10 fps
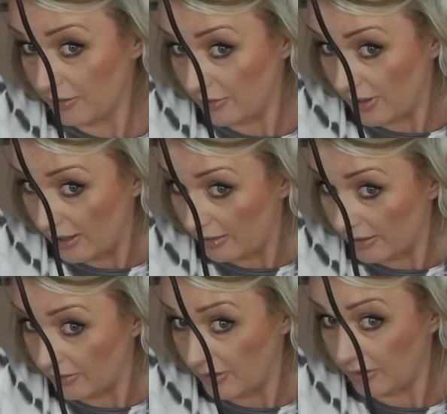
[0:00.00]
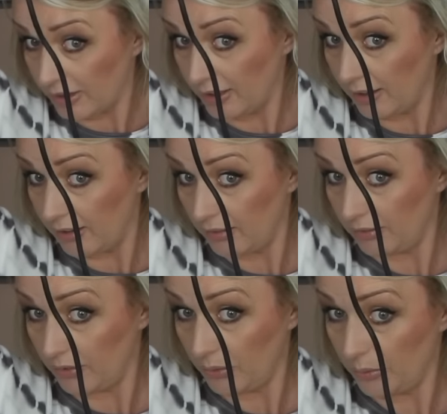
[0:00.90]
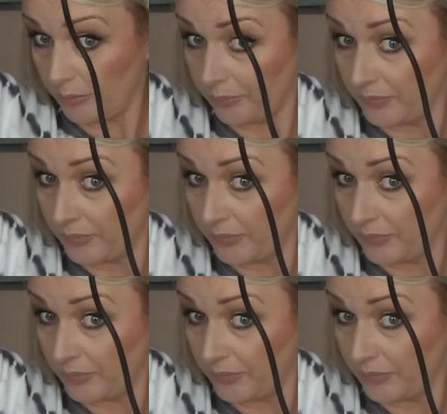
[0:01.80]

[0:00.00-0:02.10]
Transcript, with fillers: very, very careful.